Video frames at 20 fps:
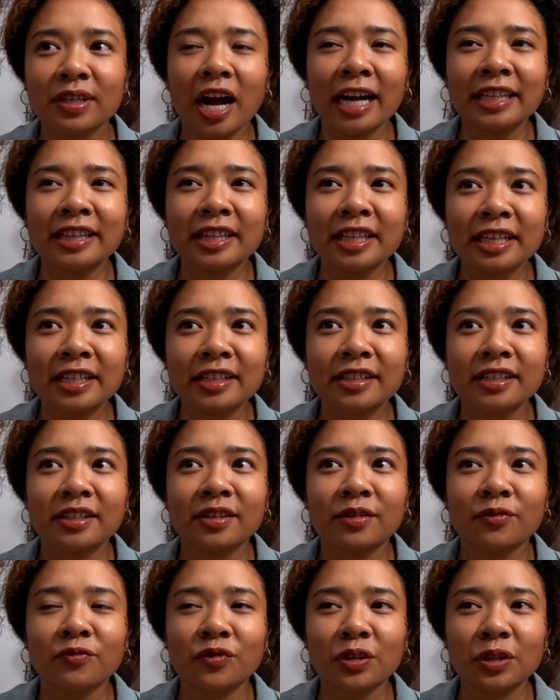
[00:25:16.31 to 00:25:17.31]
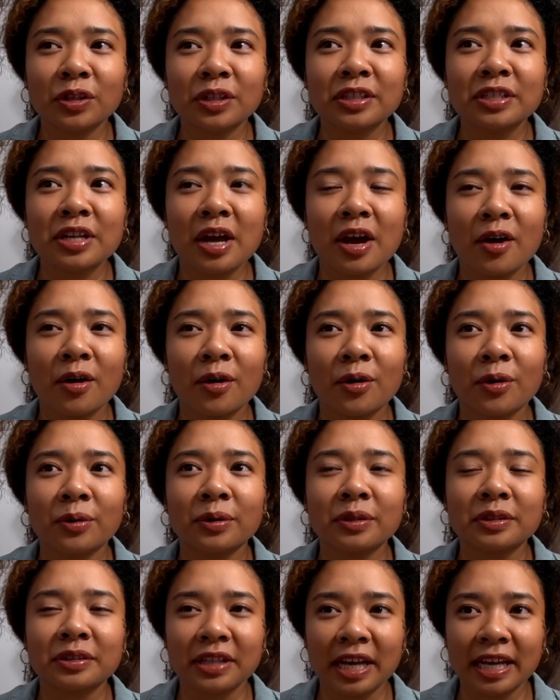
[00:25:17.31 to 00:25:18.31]
I think
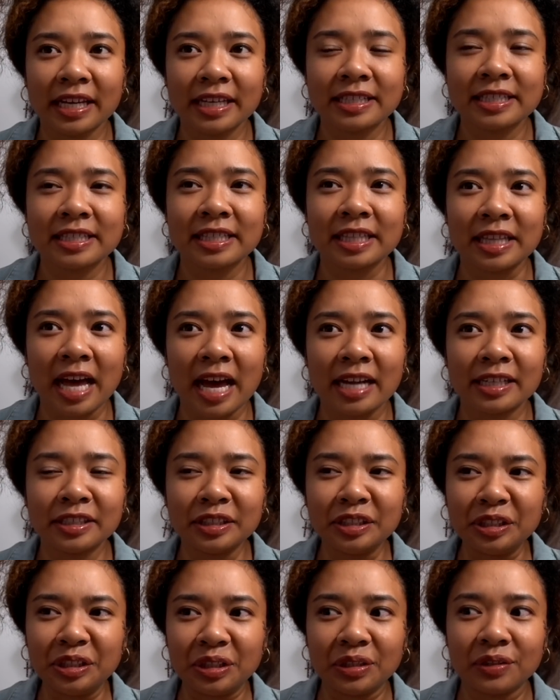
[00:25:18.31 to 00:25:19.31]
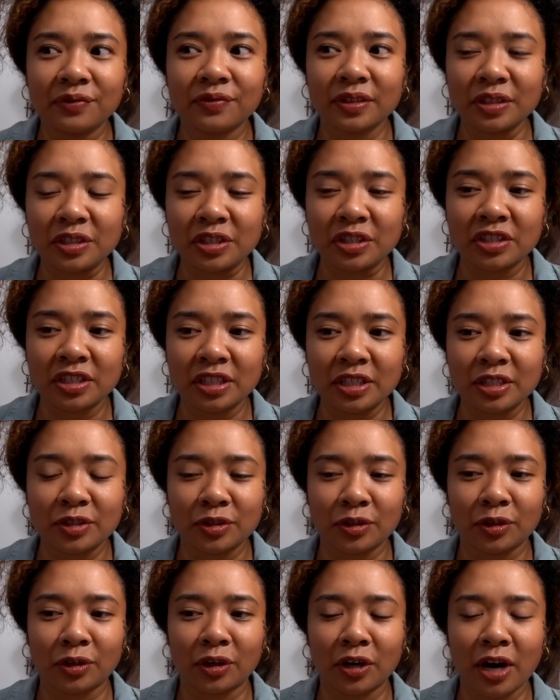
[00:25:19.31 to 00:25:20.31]
Villanelle likes that Eve sees
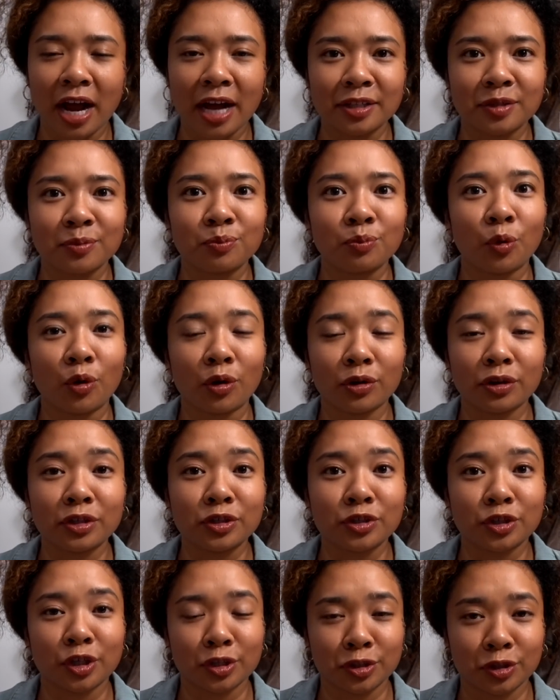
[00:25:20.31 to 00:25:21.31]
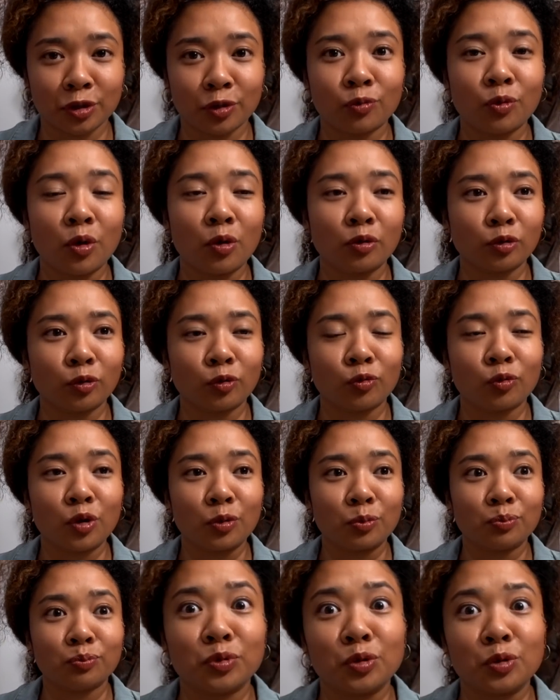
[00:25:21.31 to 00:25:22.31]
her as more than just a quote
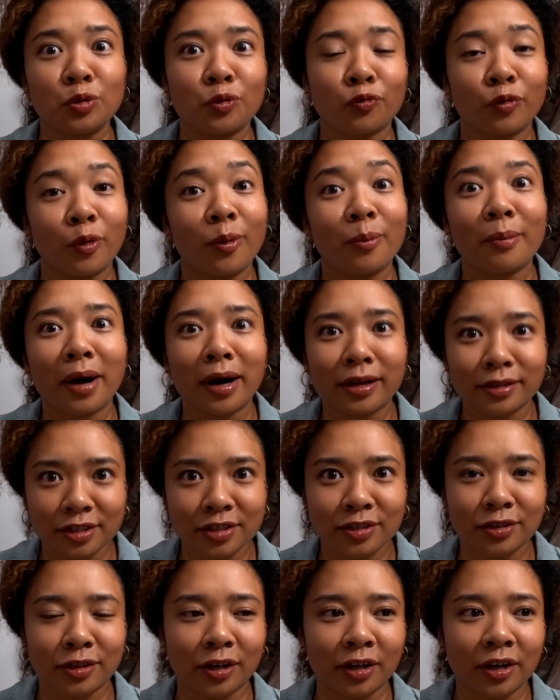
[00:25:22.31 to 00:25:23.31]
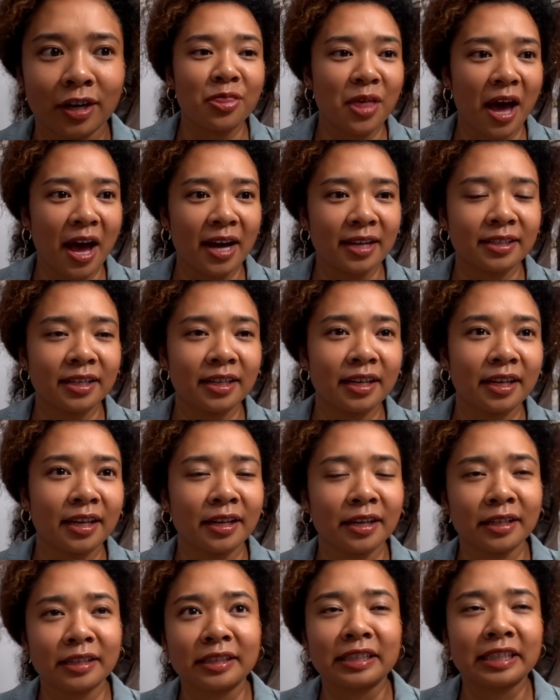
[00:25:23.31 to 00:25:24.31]
unquote beautiful monster that
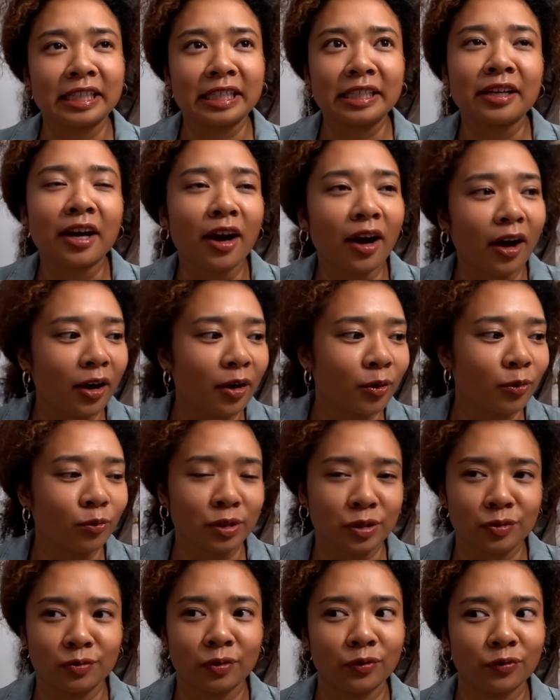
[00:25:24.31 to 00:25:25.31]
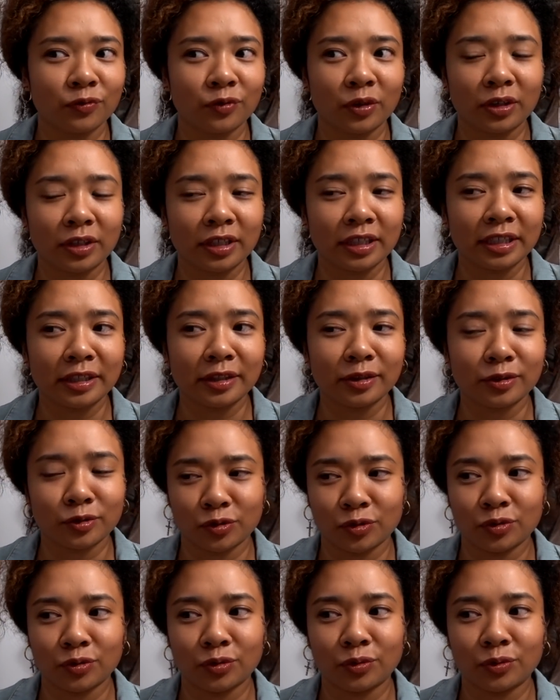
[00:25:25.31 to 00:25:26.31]
Helena was referring
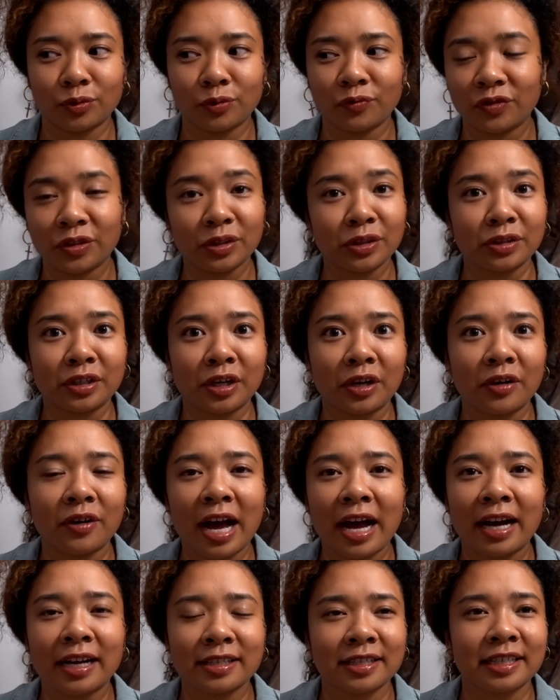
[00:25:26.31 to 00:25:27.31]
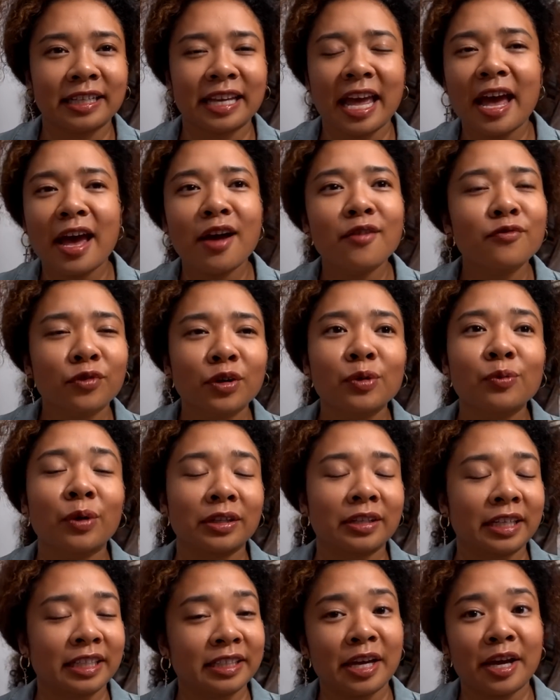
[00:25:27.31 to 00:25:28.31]
to Villanelle as. Like
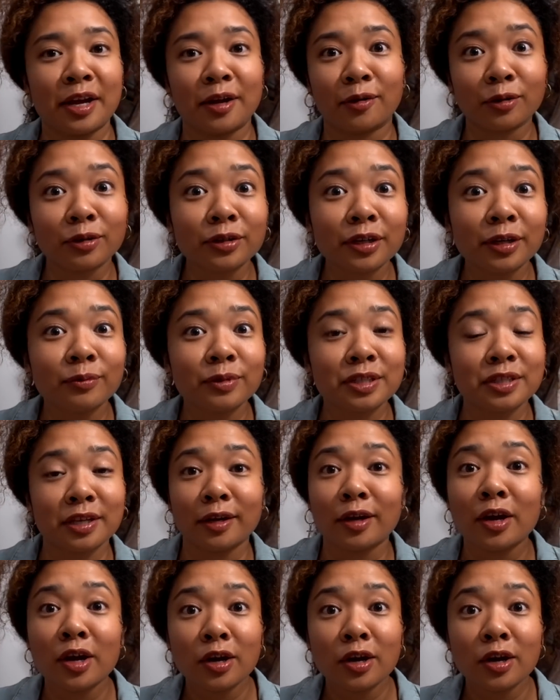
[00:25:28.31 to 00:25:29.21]
everyone, like Carolyn was like,